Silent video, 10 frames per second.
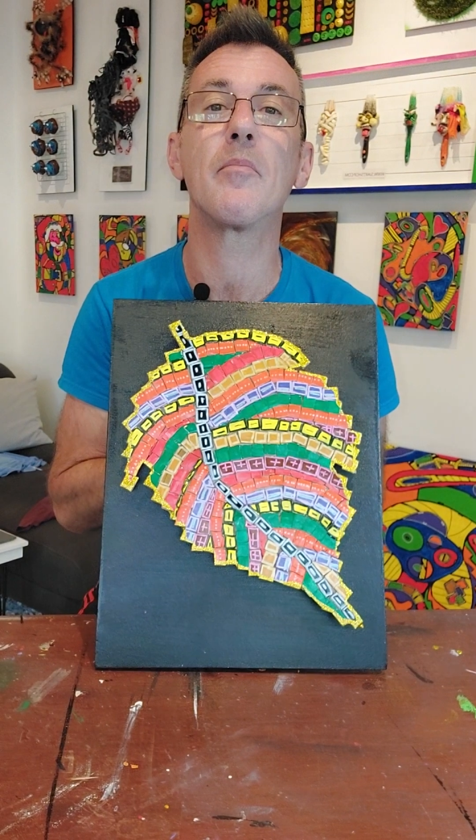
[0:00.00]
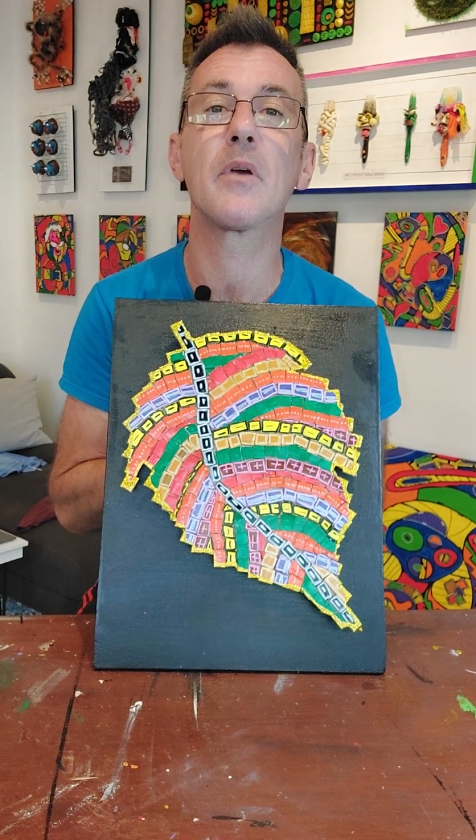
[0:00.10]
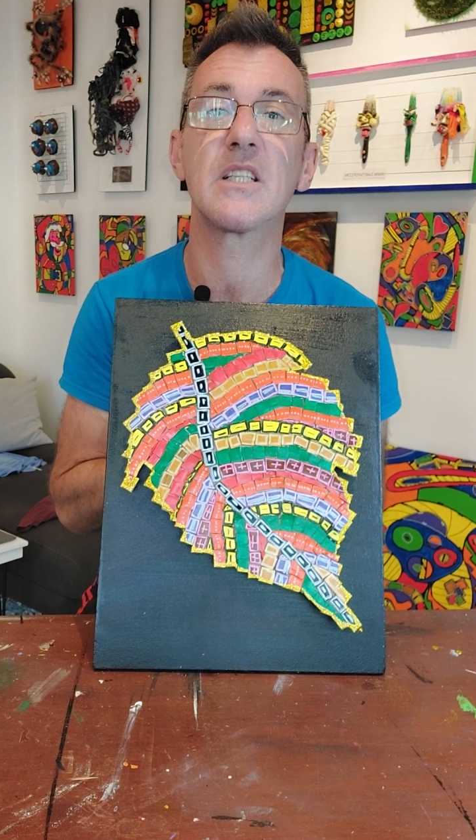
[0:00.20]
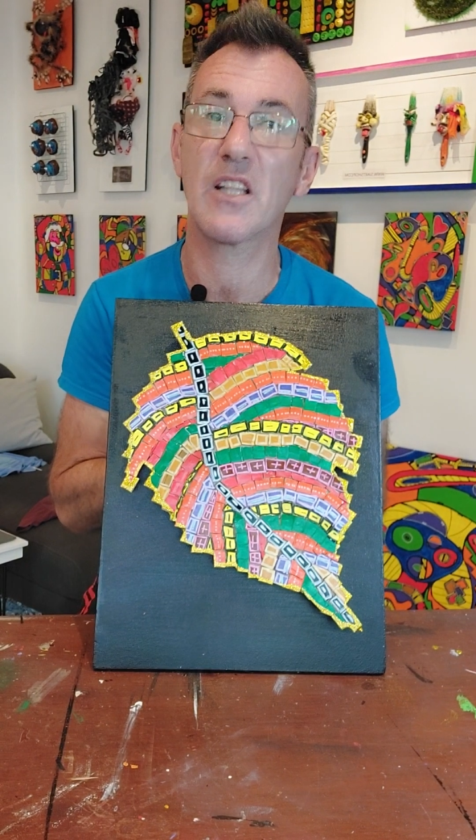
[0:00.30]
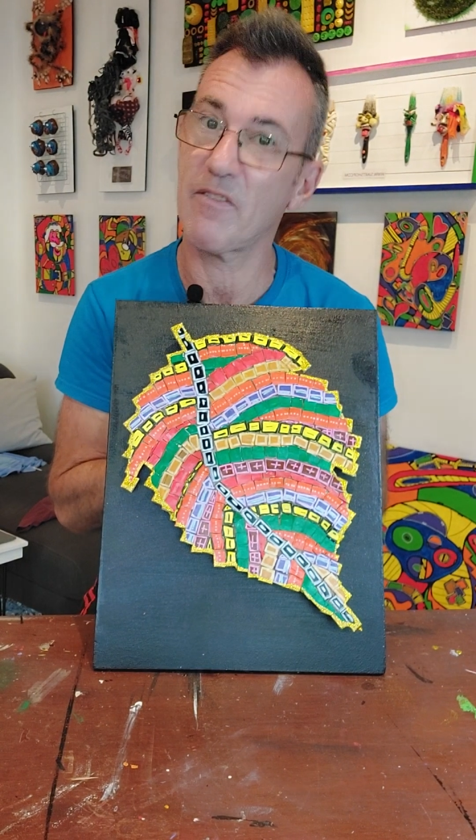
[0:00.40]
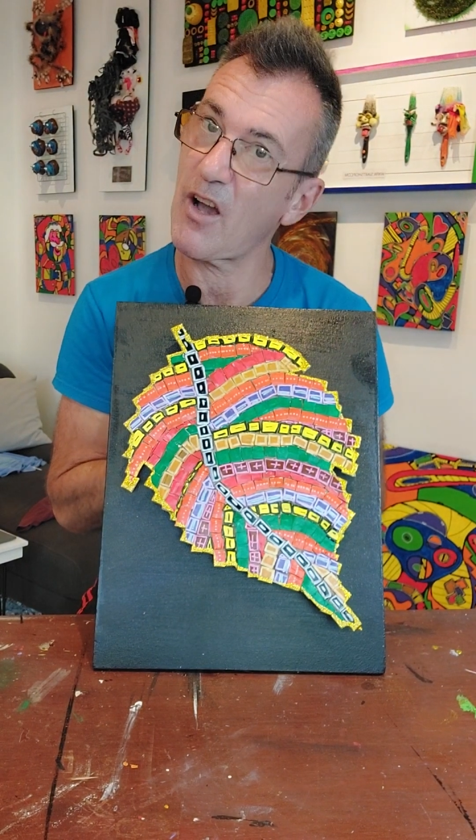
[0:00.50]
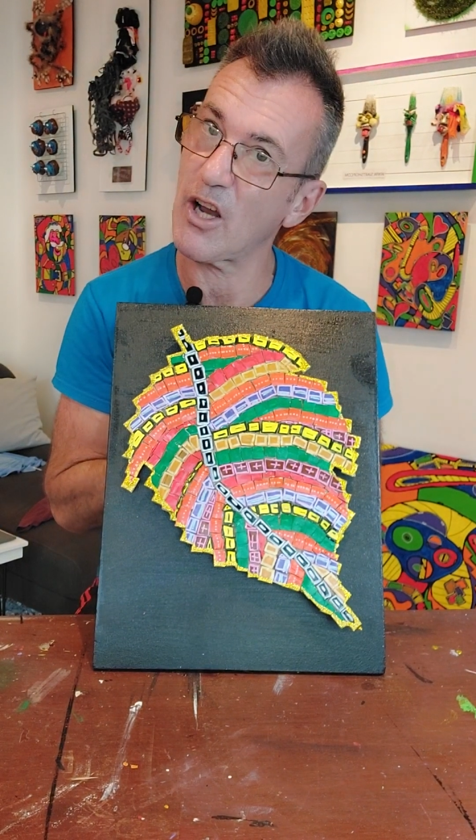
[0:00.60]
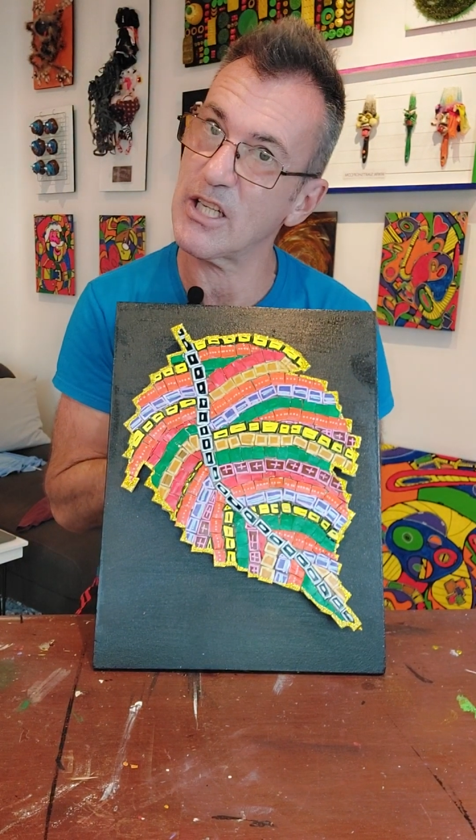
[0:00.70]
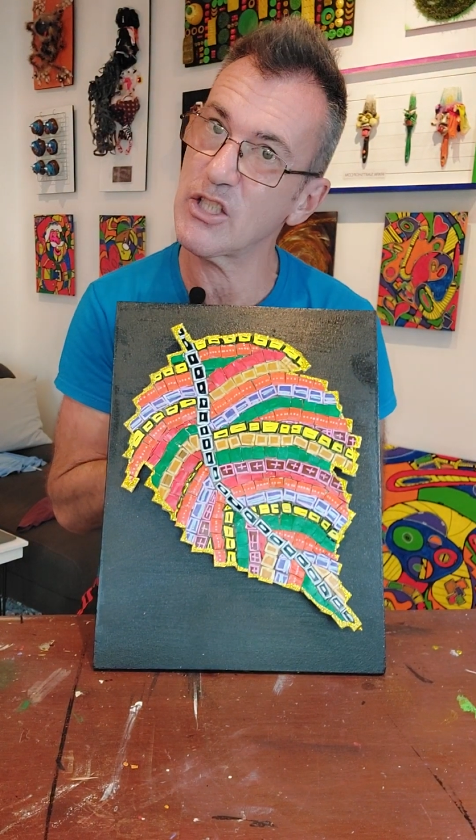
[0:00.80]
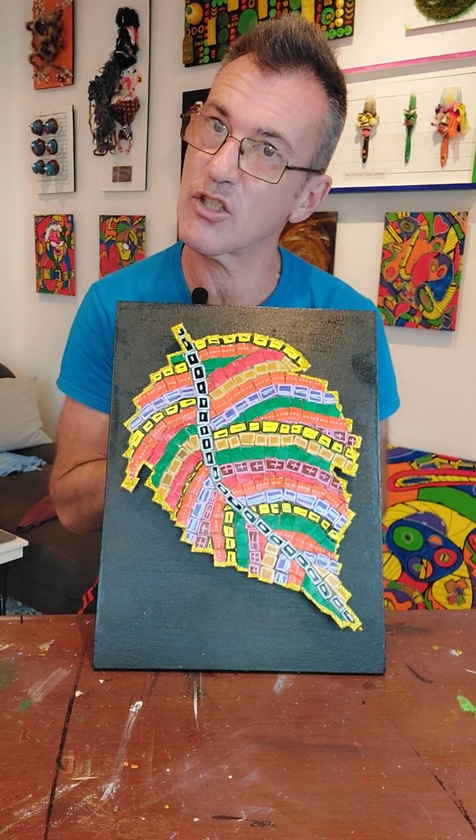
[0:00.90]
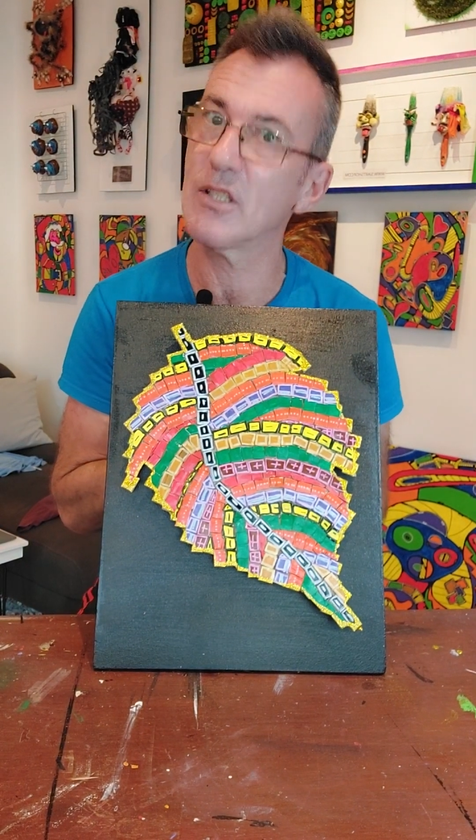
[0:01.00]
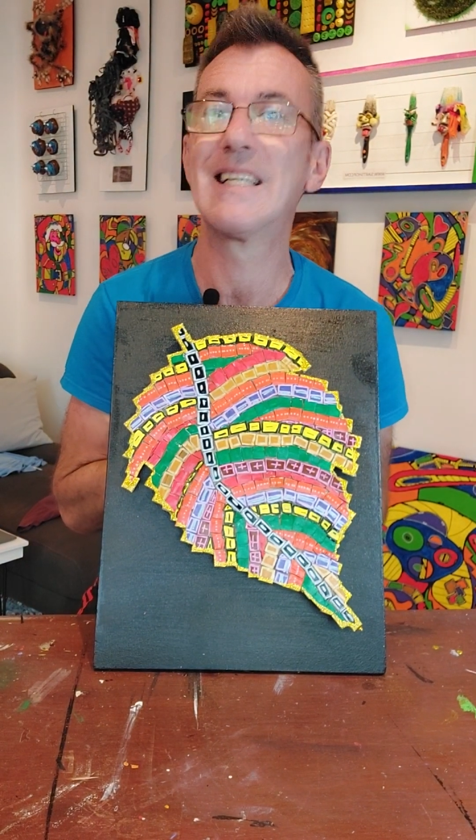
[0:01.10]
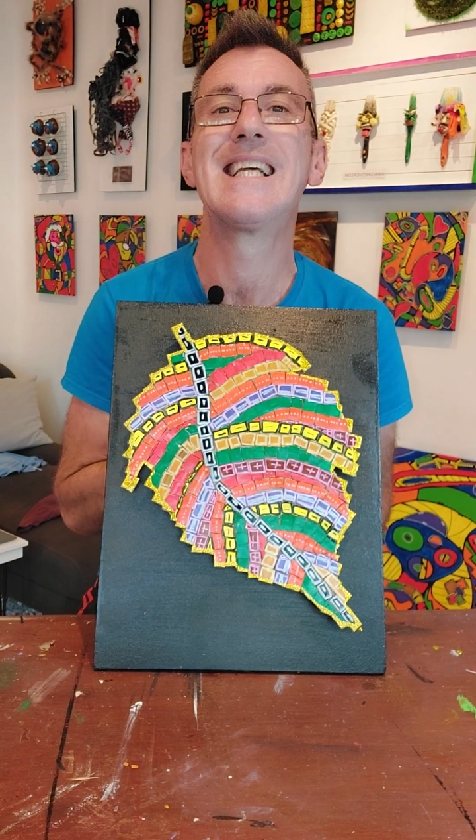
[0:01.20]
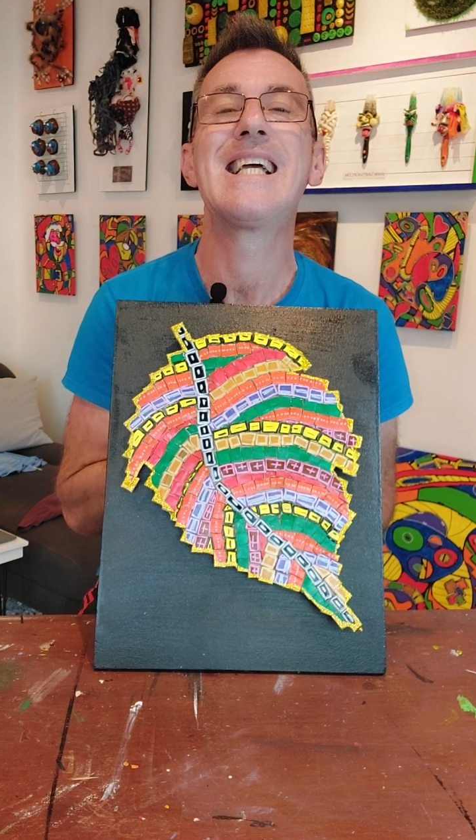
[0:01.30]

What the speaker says: because of the varnish.